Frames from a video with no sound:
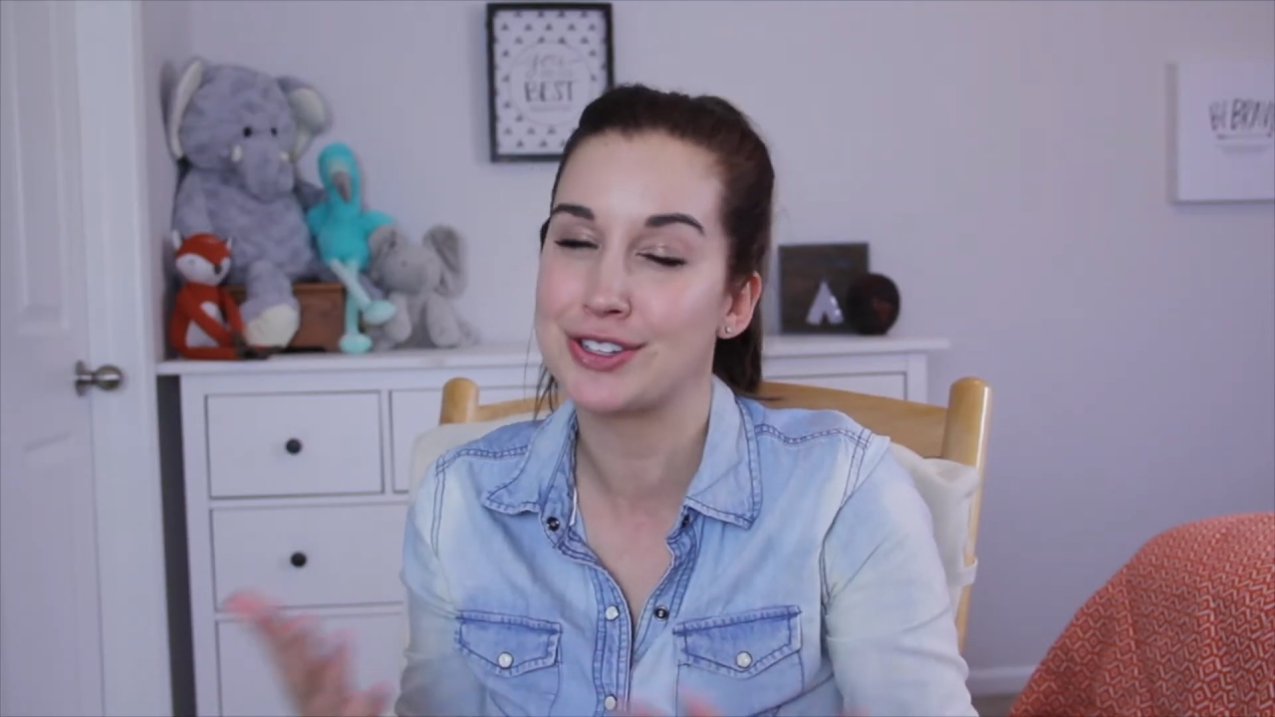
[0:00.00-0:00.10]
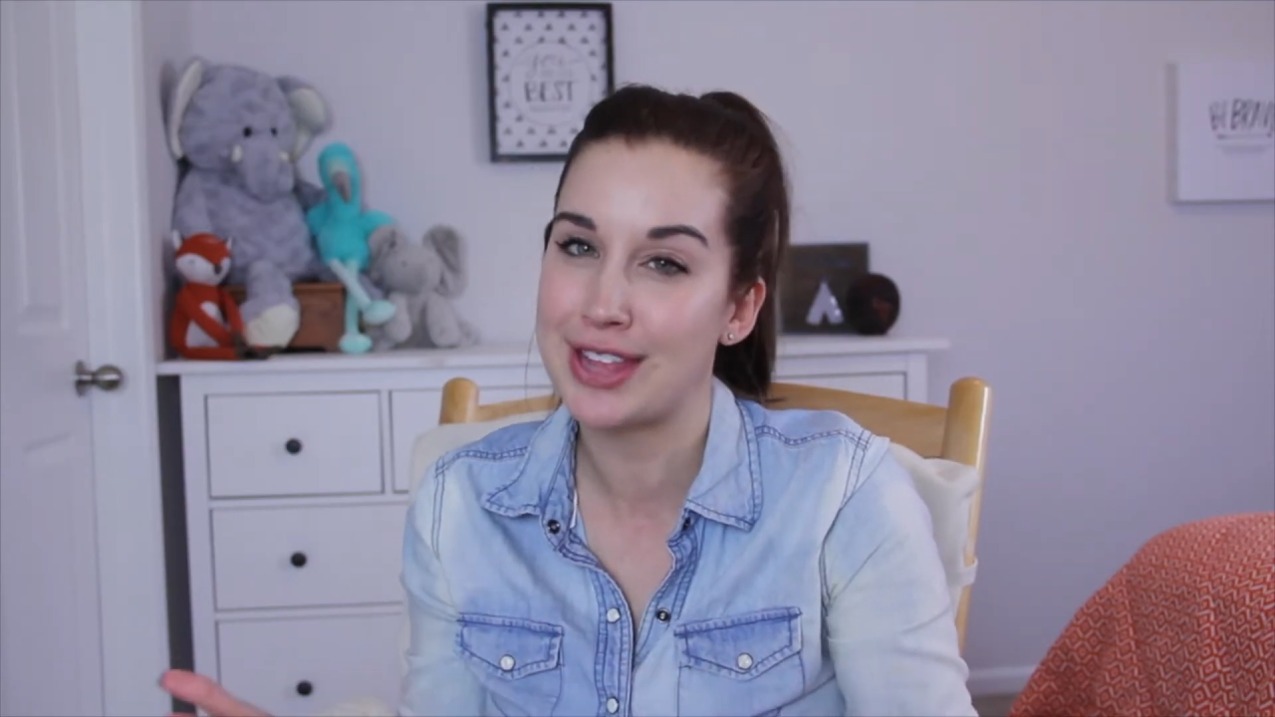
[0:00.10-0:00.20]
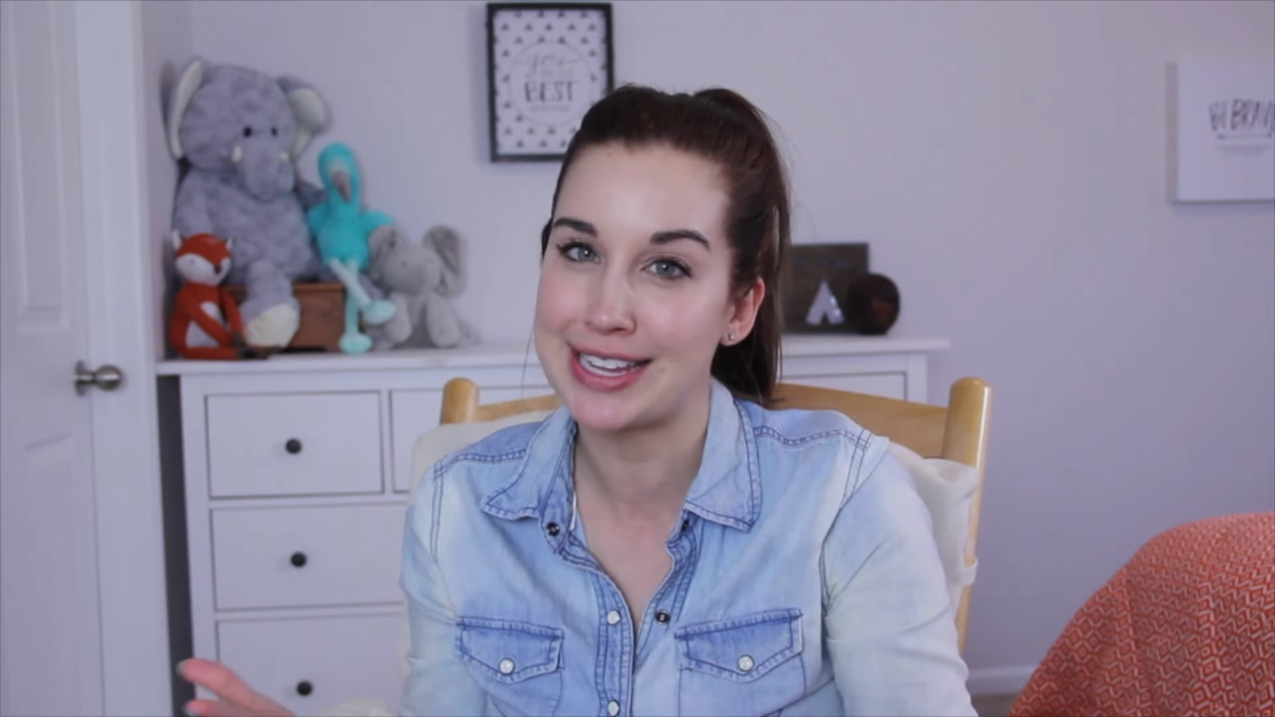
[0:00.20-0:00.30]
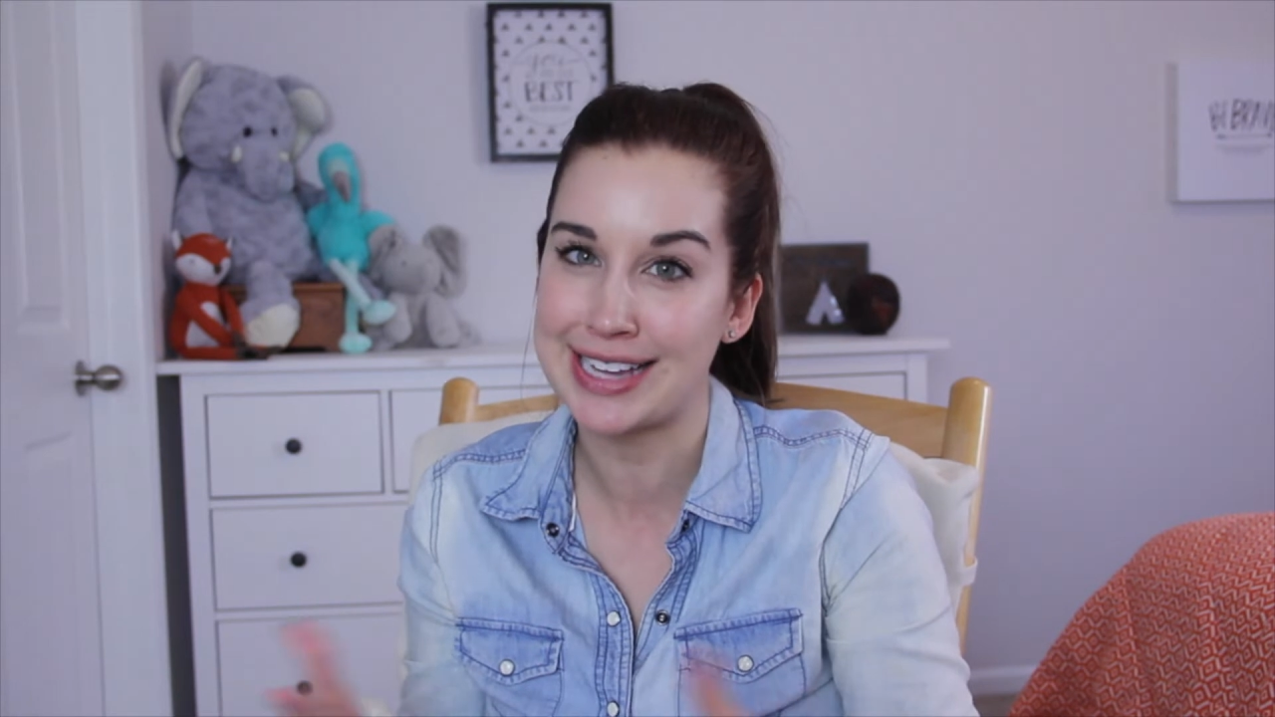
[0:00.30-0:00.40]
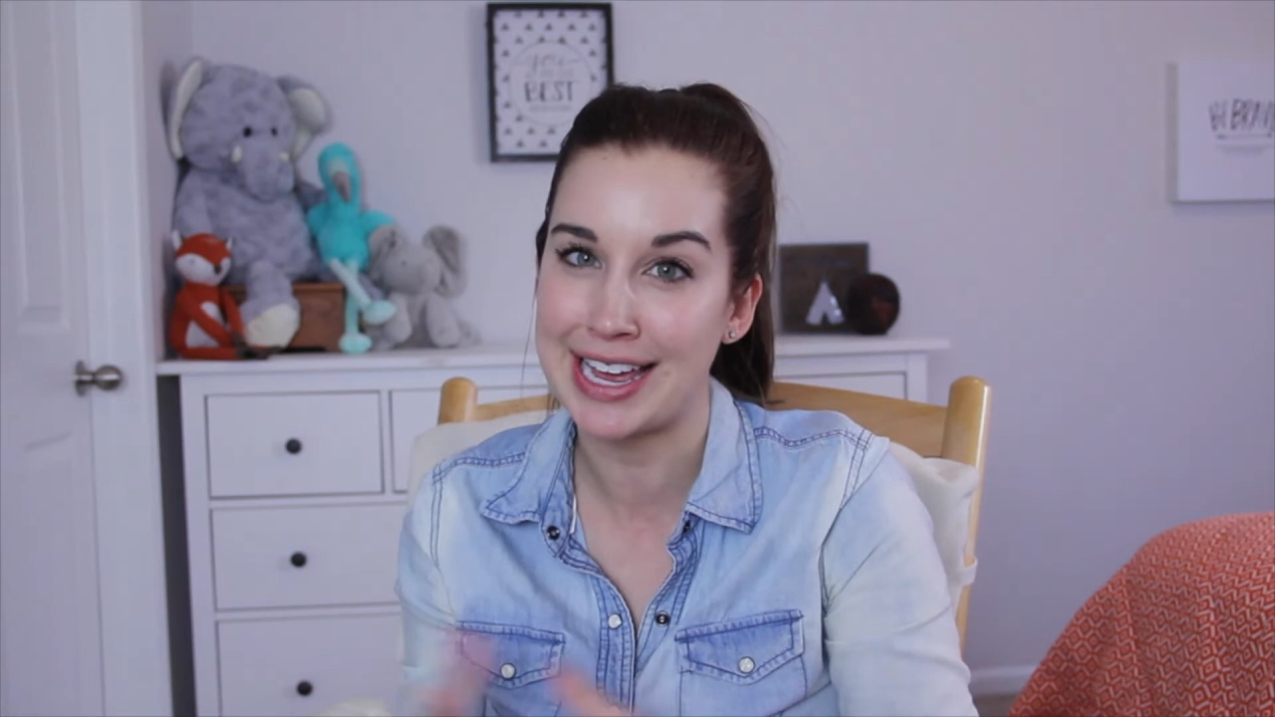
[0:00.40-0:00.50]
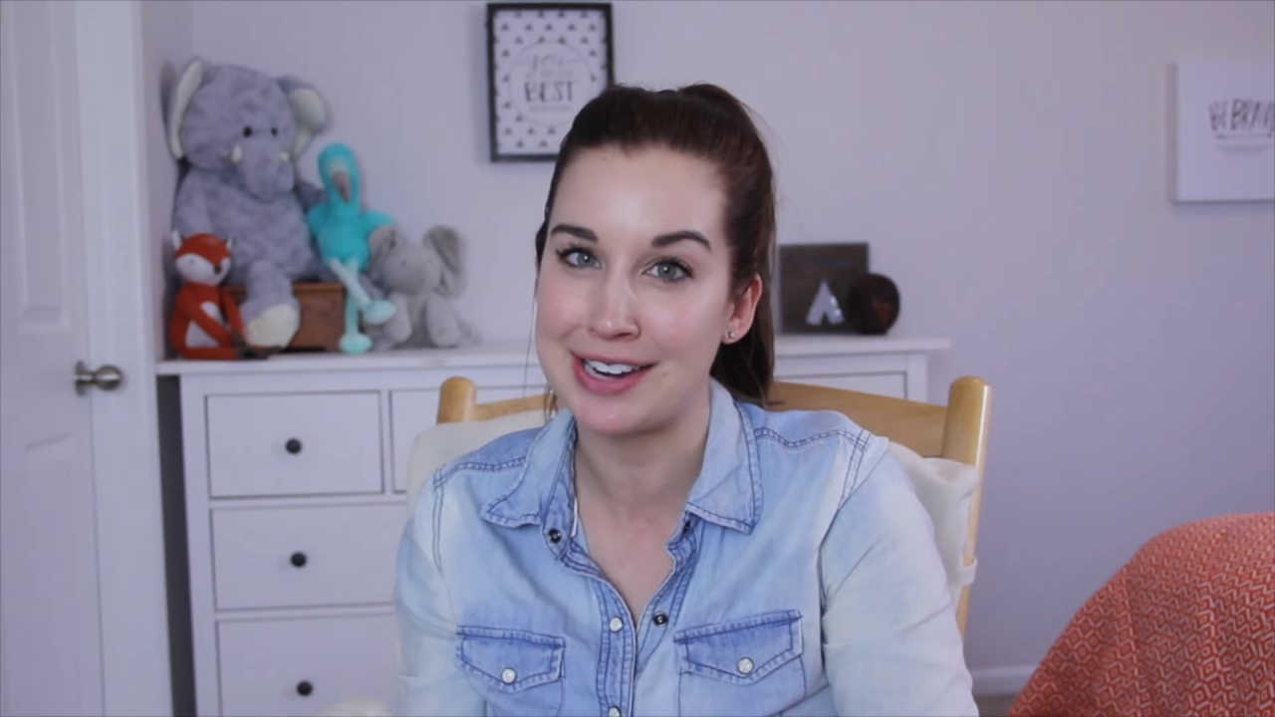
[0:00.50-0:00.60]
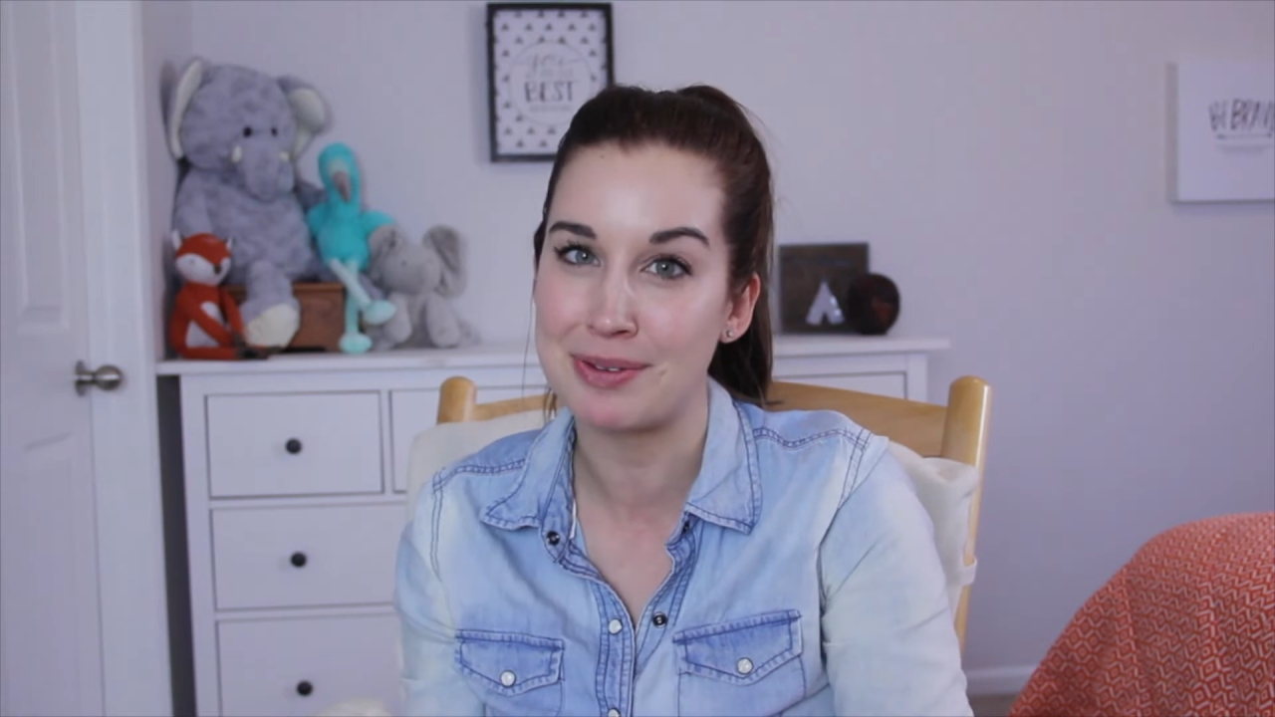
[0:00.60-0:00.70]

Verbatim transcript: so that's kind